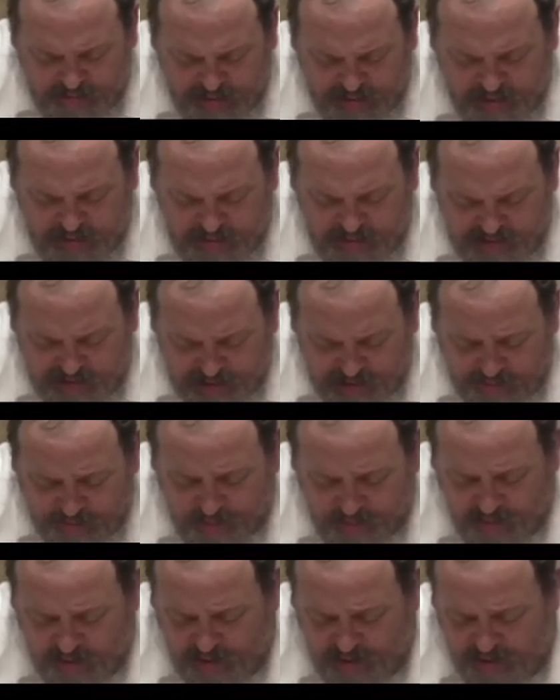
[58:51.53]
make it
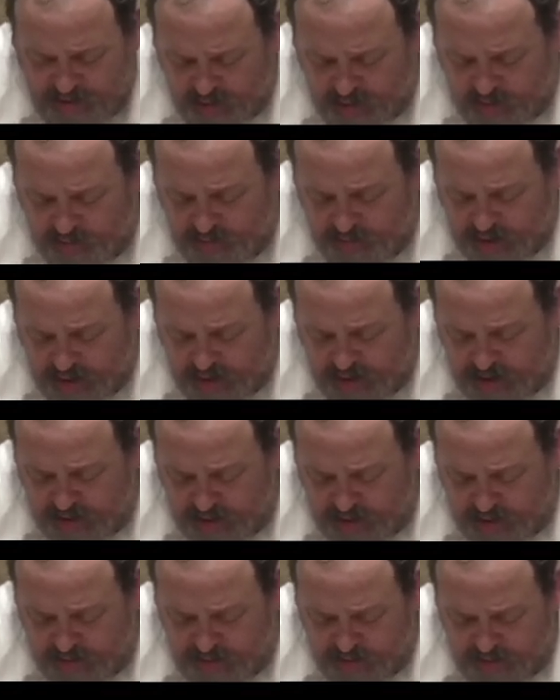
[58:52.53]
slippery, lubricate it
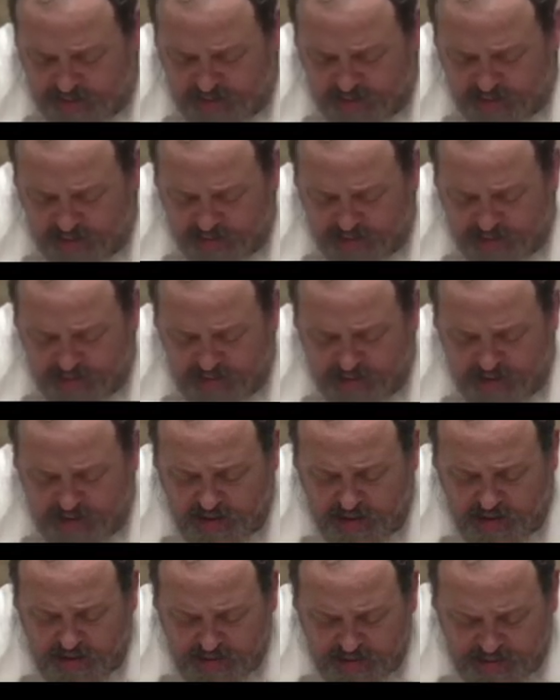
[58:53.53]
in other words, or
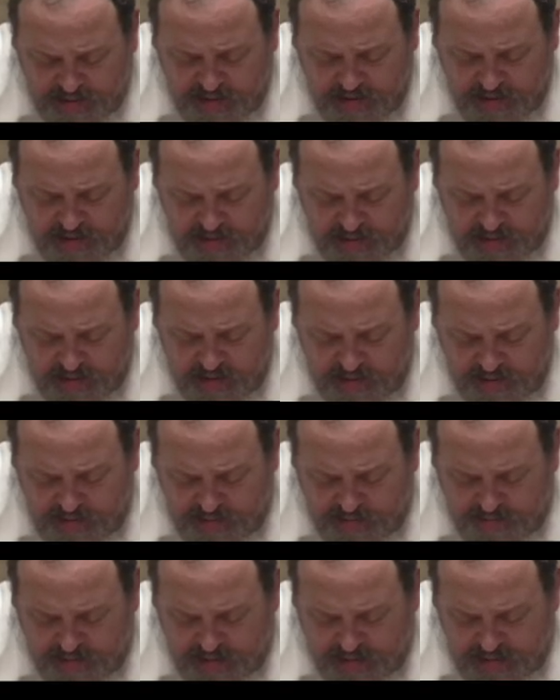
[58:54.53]
tzachzechan
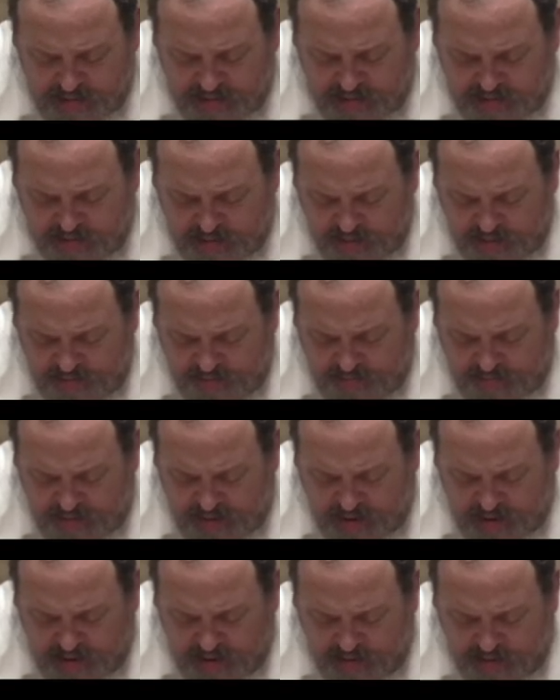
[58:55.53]
to make it sort of
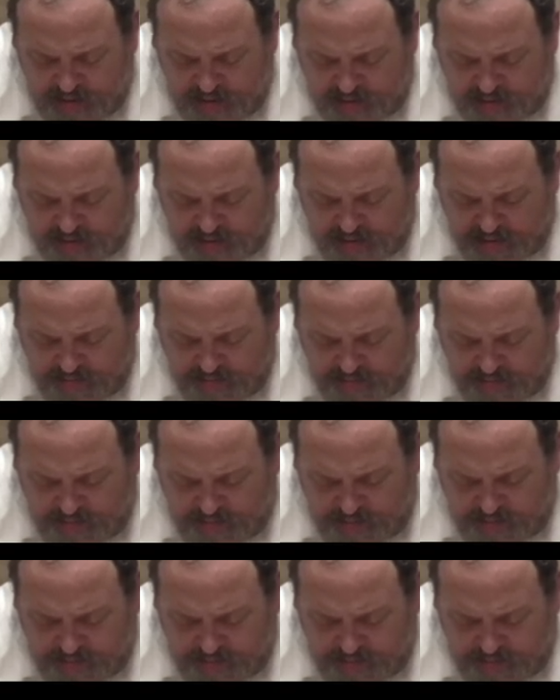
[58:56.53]
shiny or whatever.